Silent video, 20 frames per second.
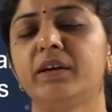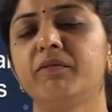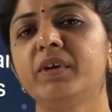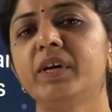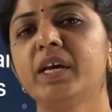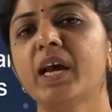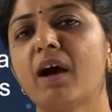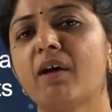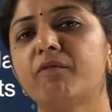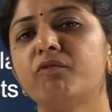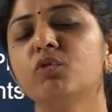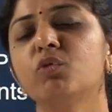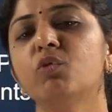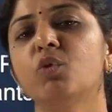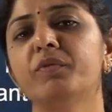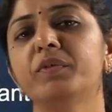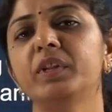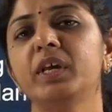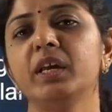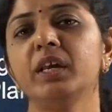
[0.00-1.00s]
we have to
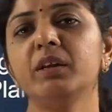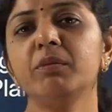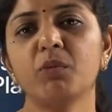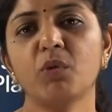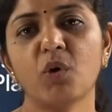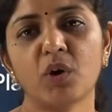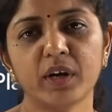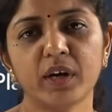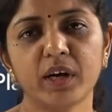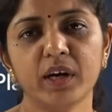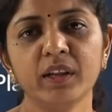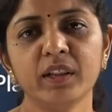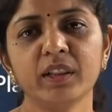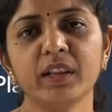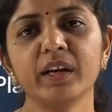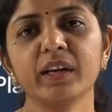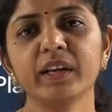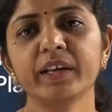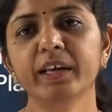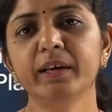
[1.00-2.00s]
go with the important,
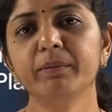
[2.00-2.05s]
then